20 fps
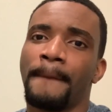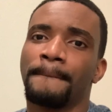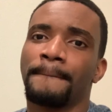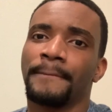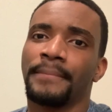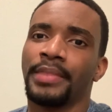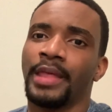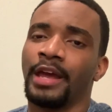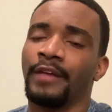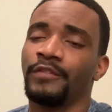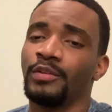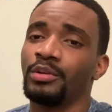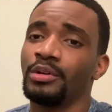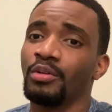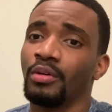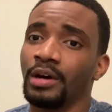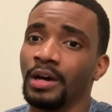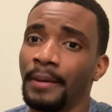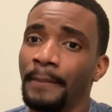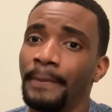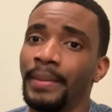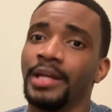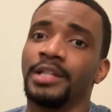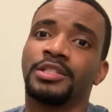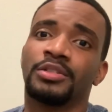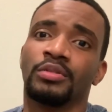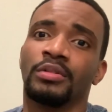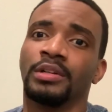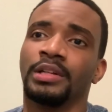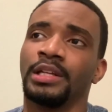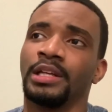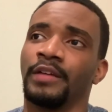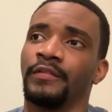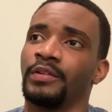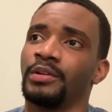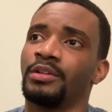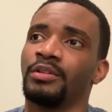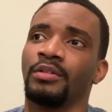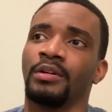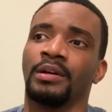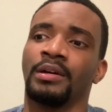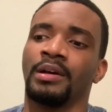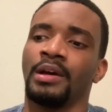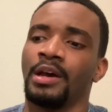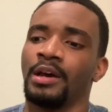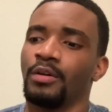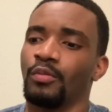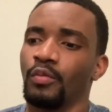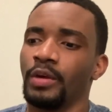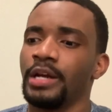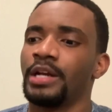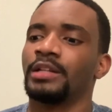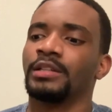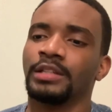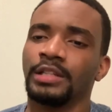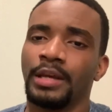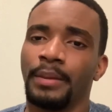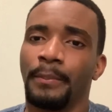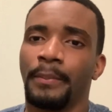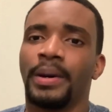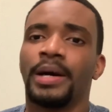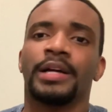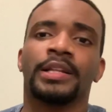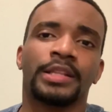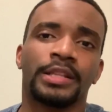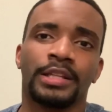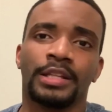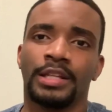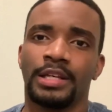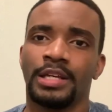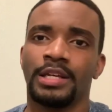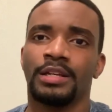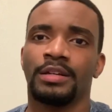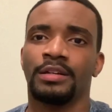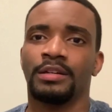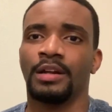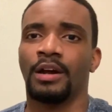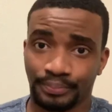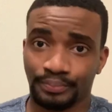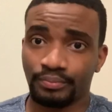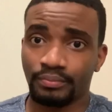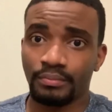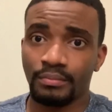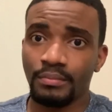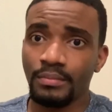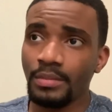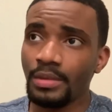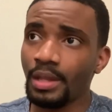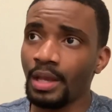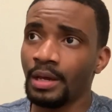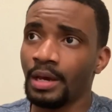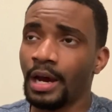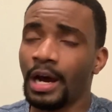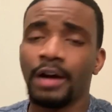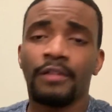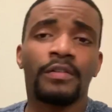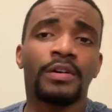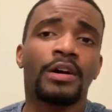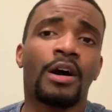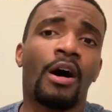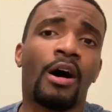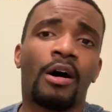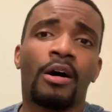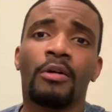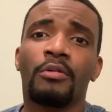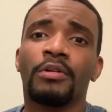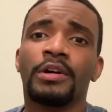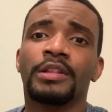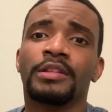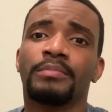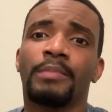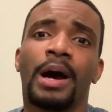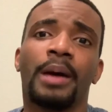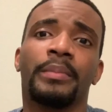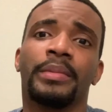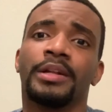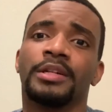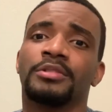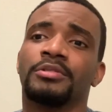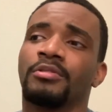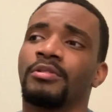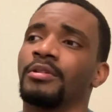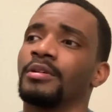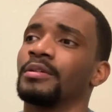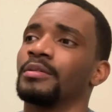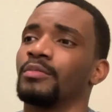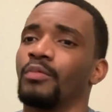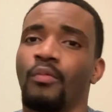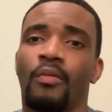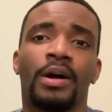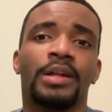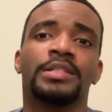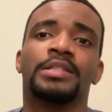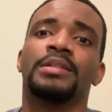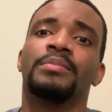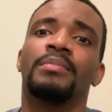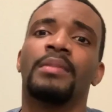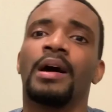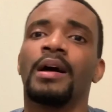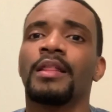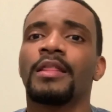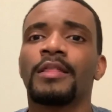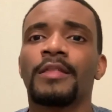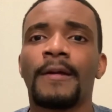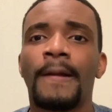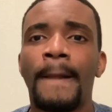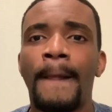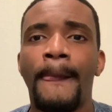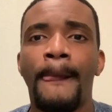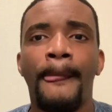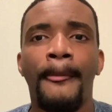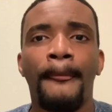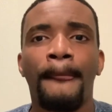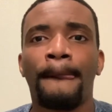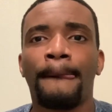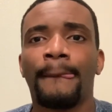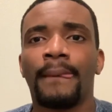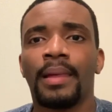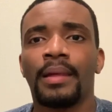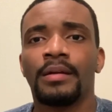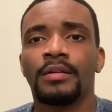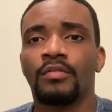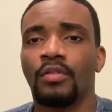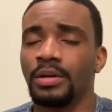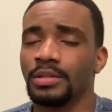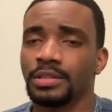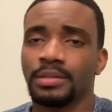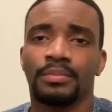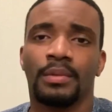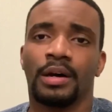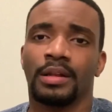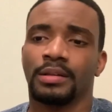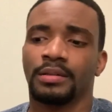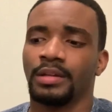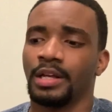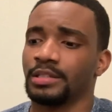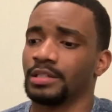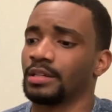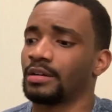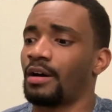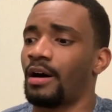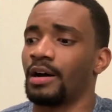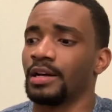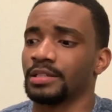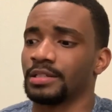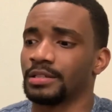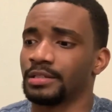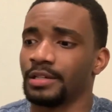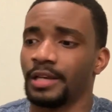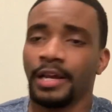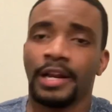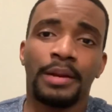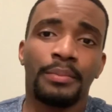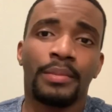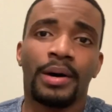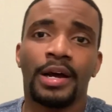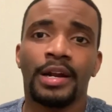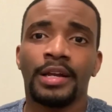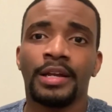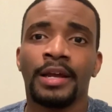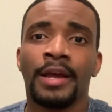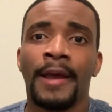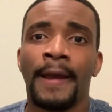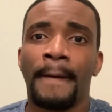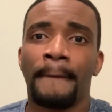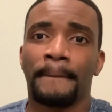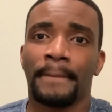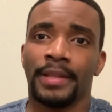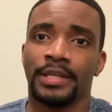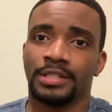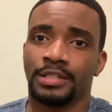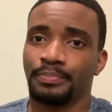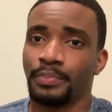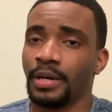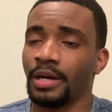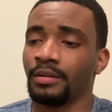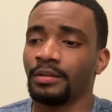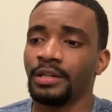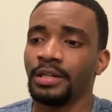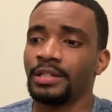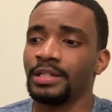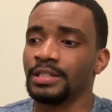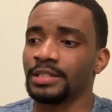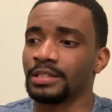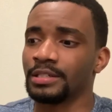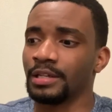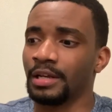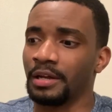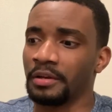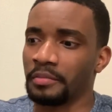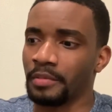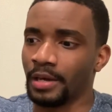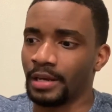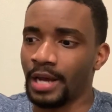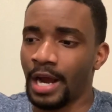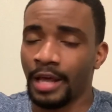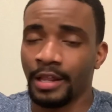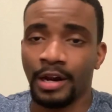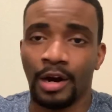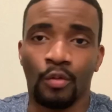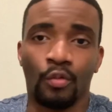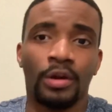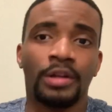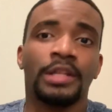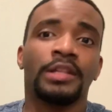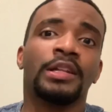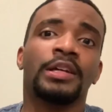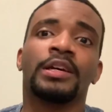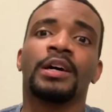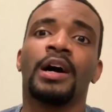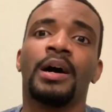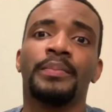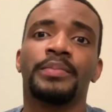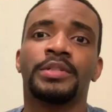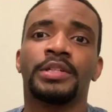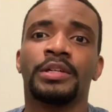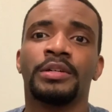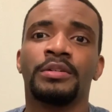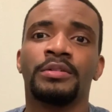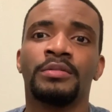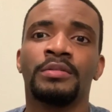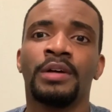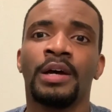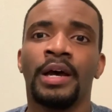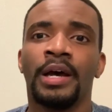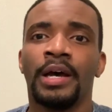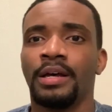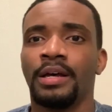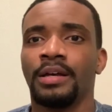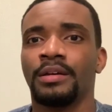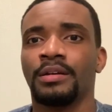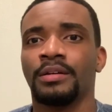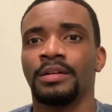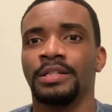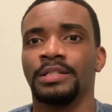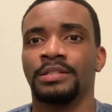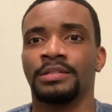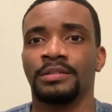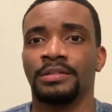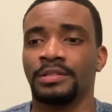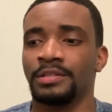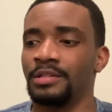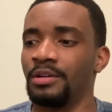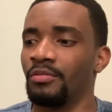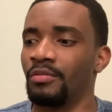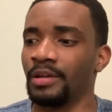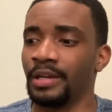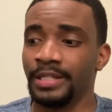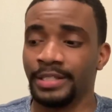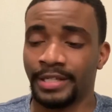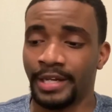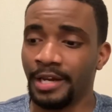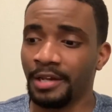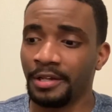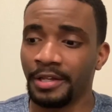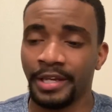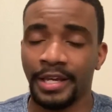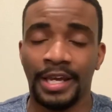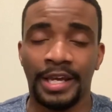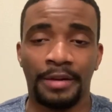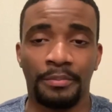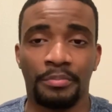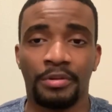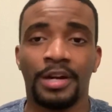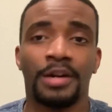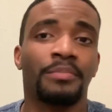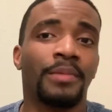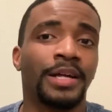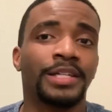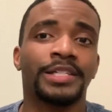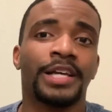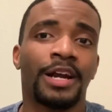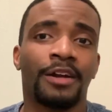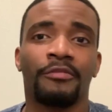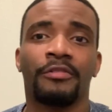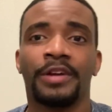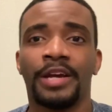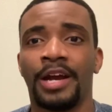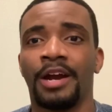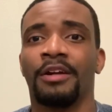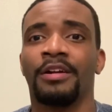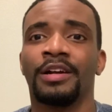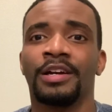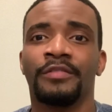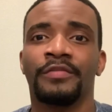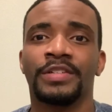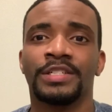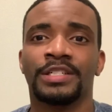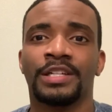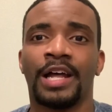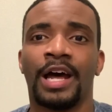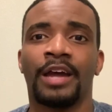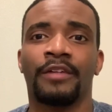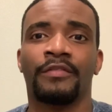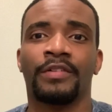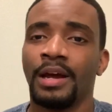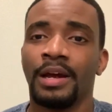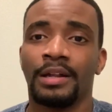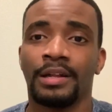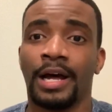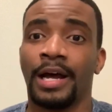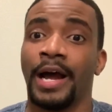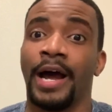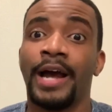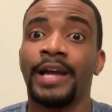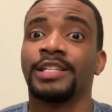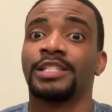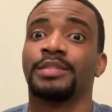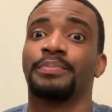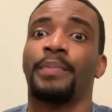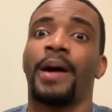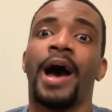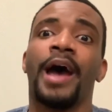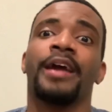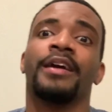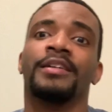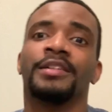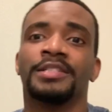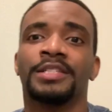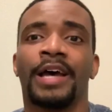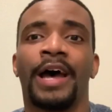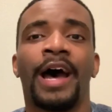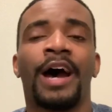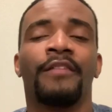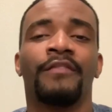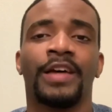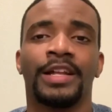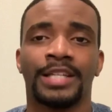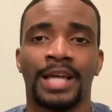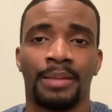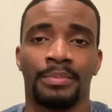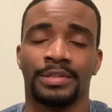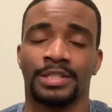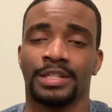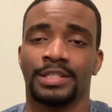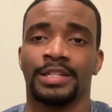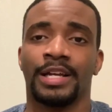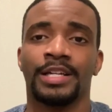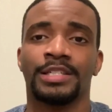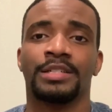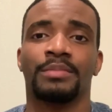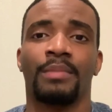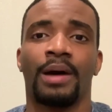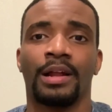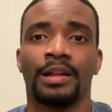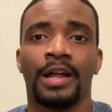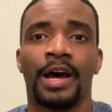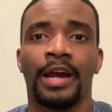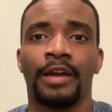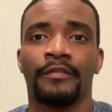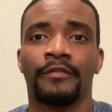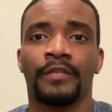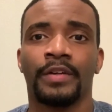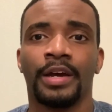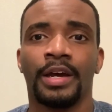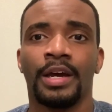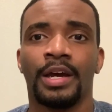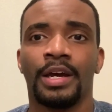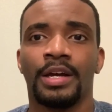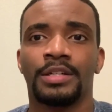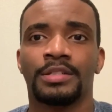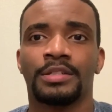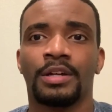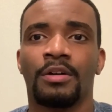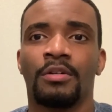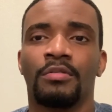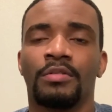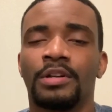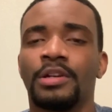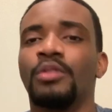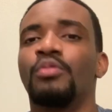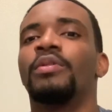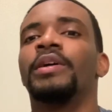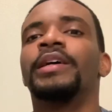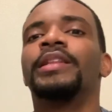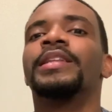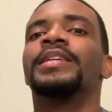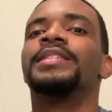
that if you do it habitually, if you do it weekly, monthly, you know, I have a call with my mentor once a month. Once a month. Doesn't cost any money. It's purely just a guy that I really look up to. He's, he's doing, he's killing it in pretty much every area of his life. I aspire to have that type of success in my life. So doing the